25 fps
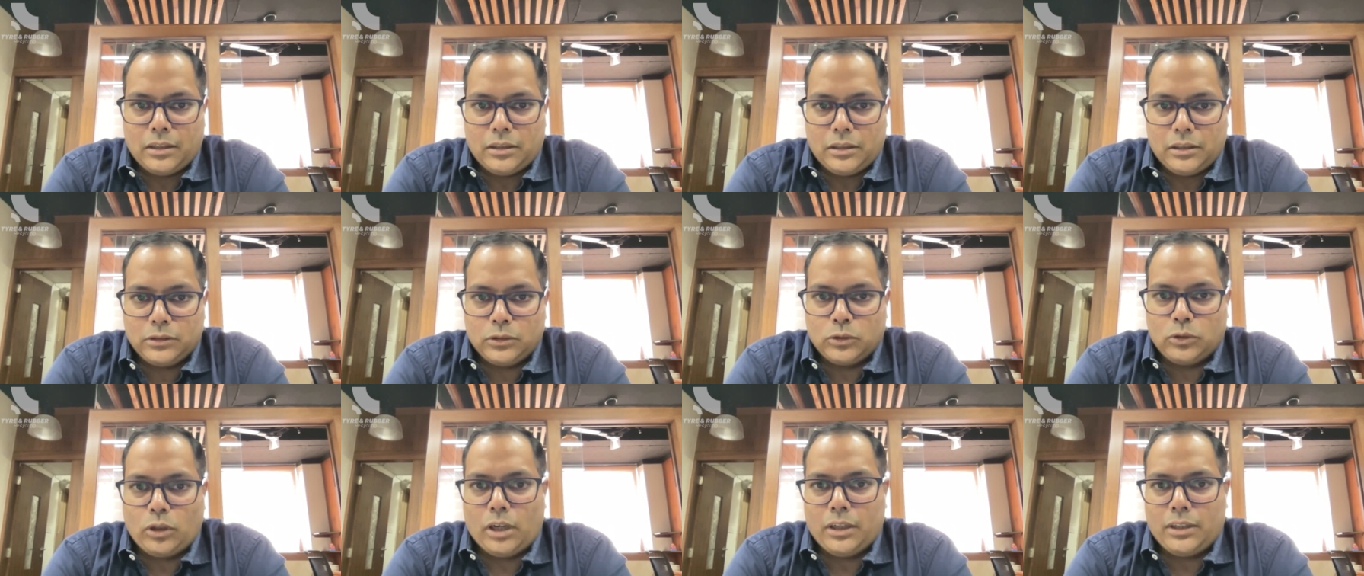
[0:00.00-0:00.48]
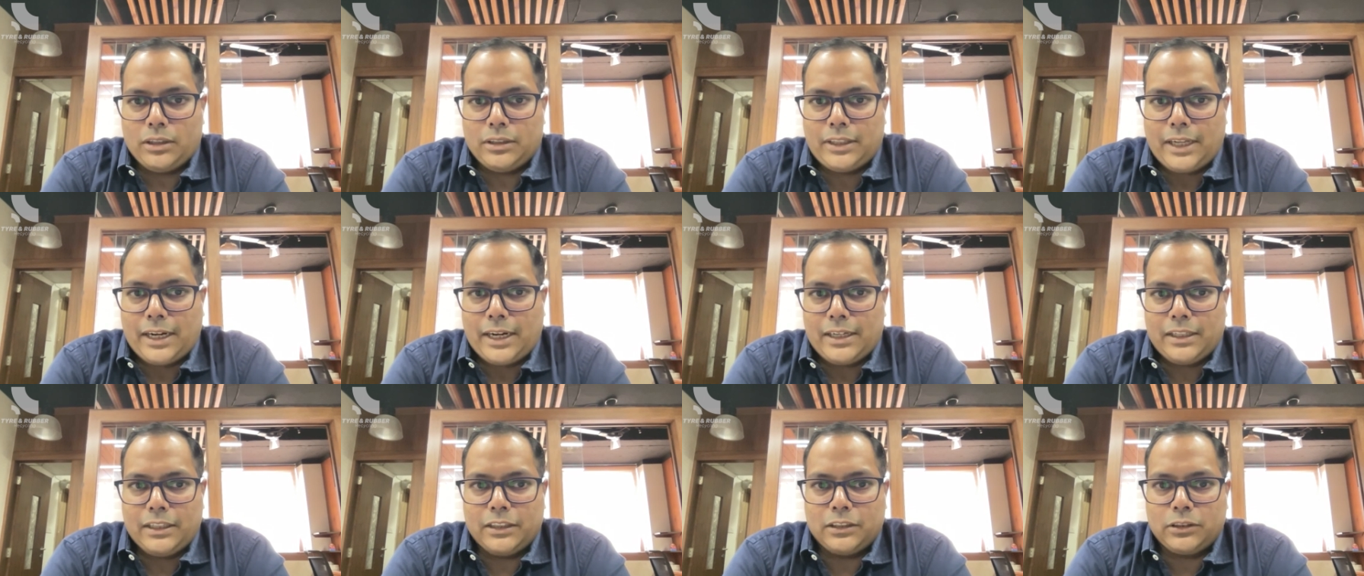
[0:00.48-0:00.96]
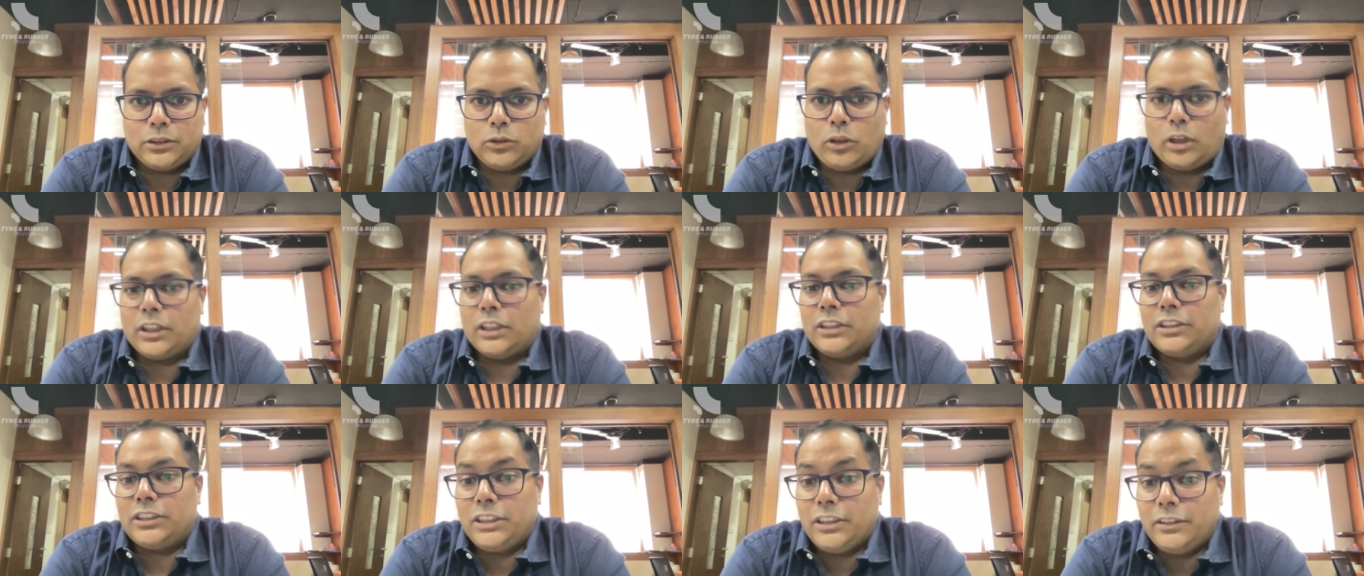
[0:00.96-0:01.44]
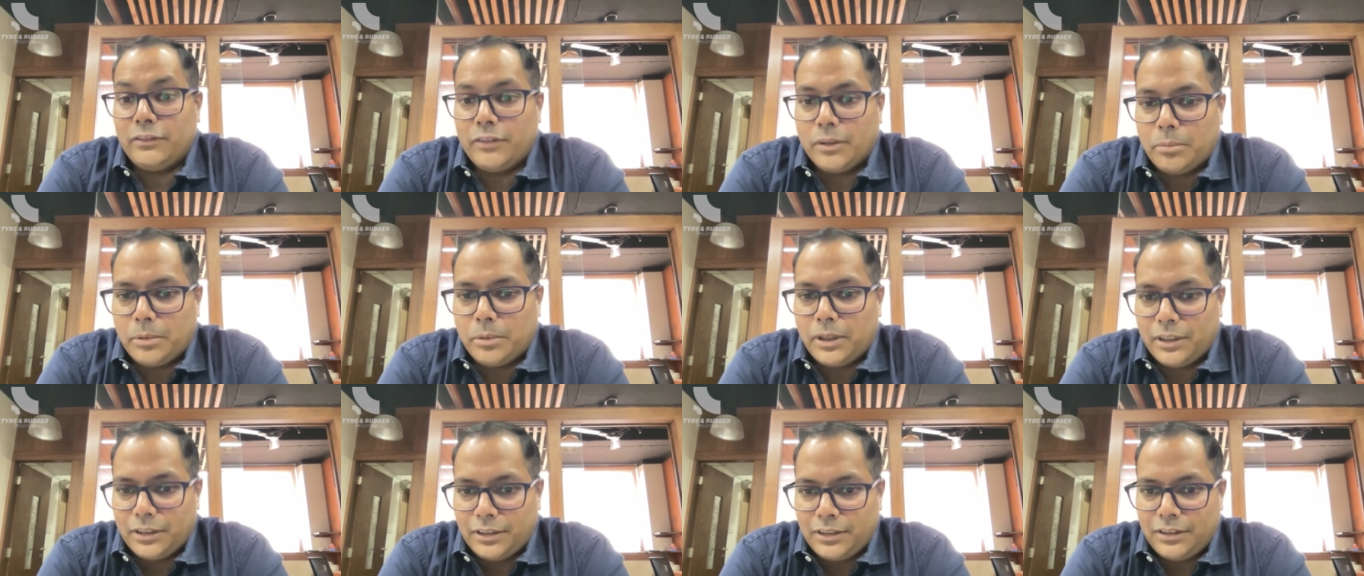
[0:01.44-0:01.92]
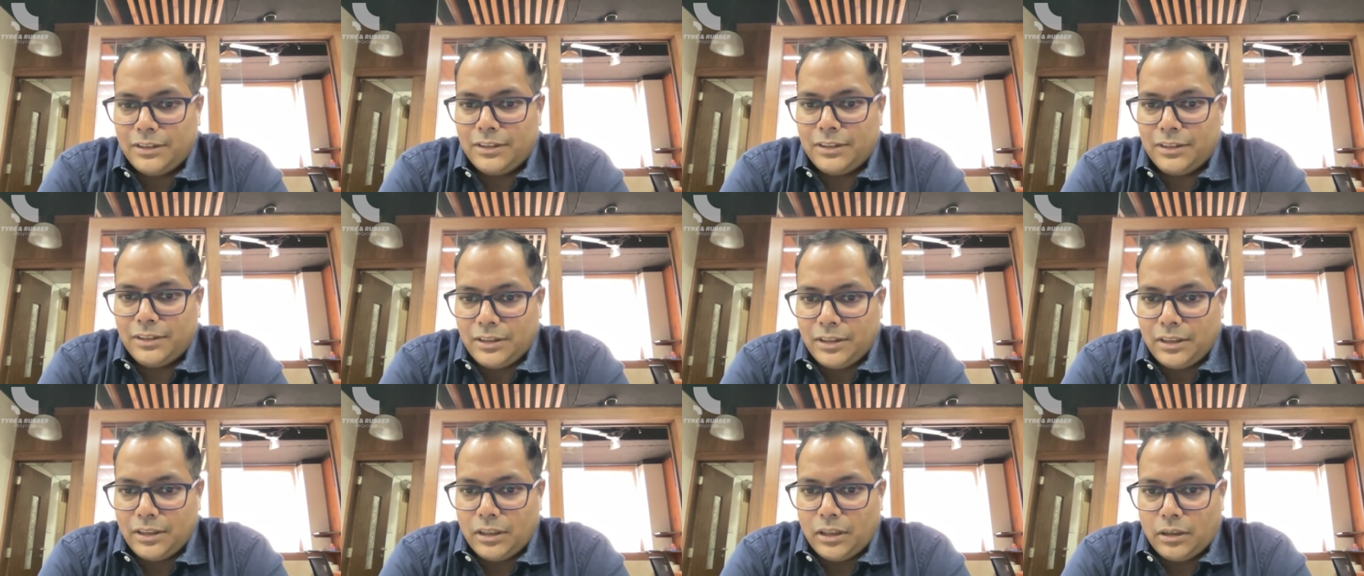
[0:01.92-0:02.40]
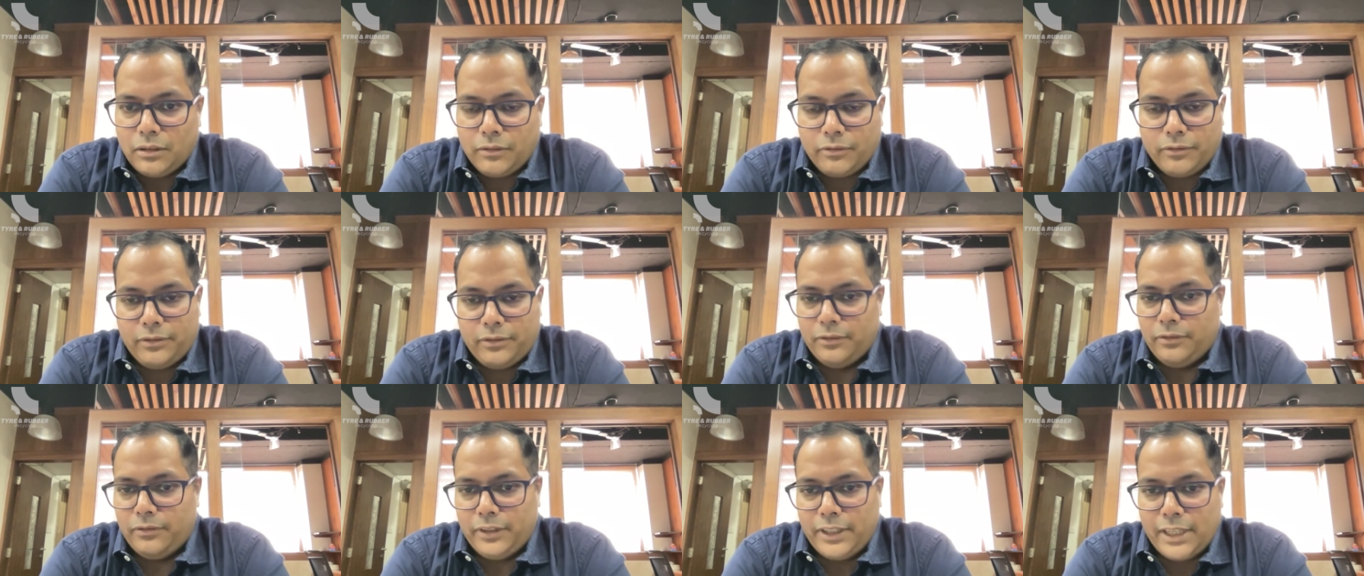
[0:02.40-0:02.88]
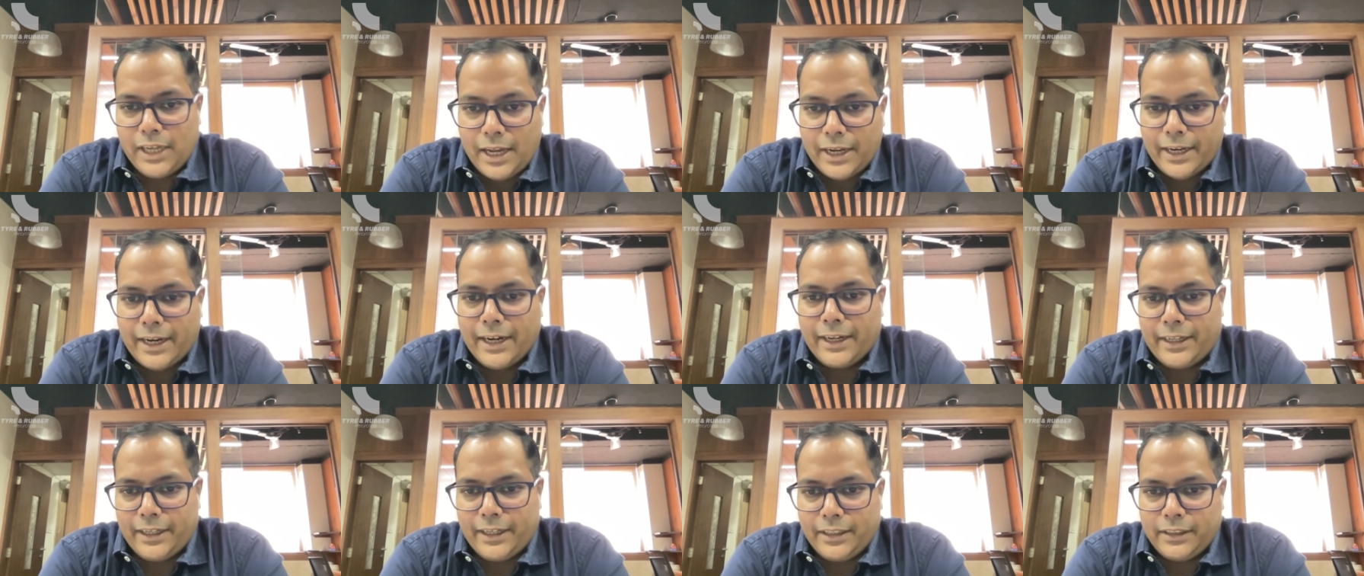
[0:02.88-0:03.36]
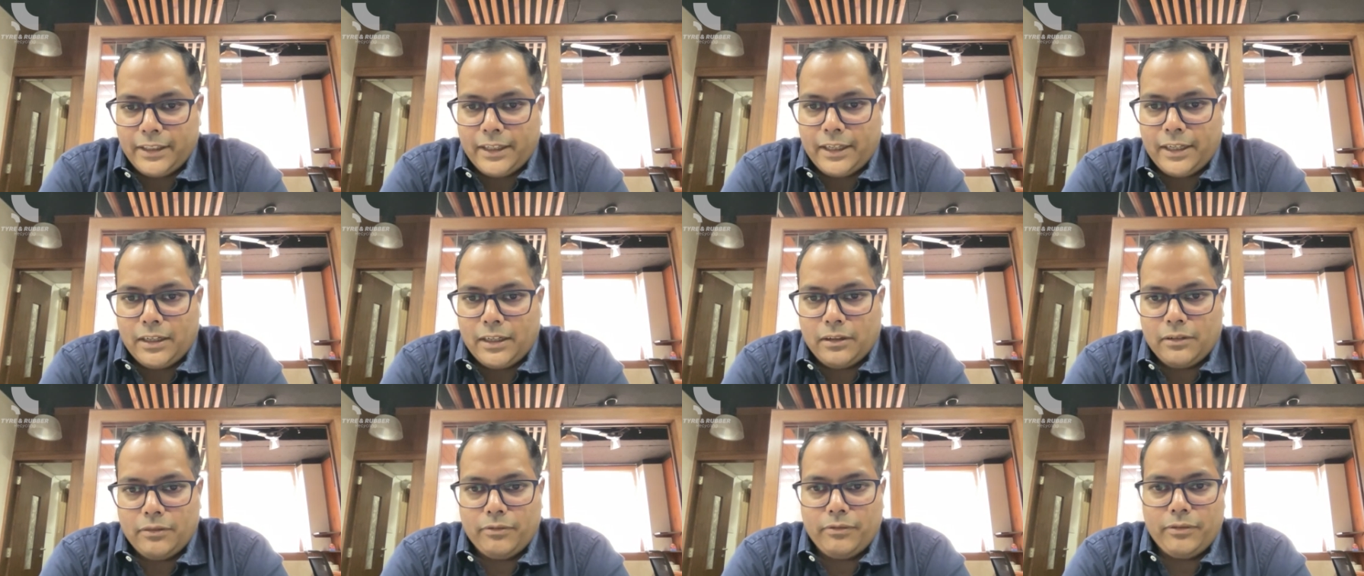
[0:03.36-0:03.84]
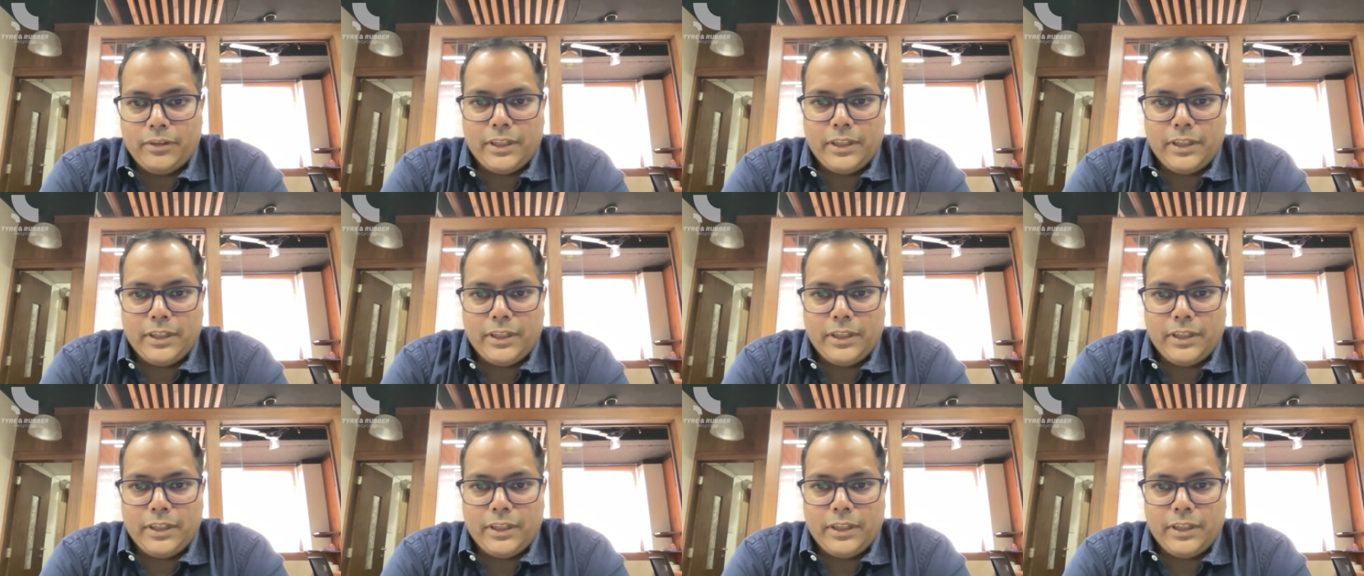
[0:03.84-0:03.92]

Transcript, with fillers: it's not that it's not achievable we are getting there.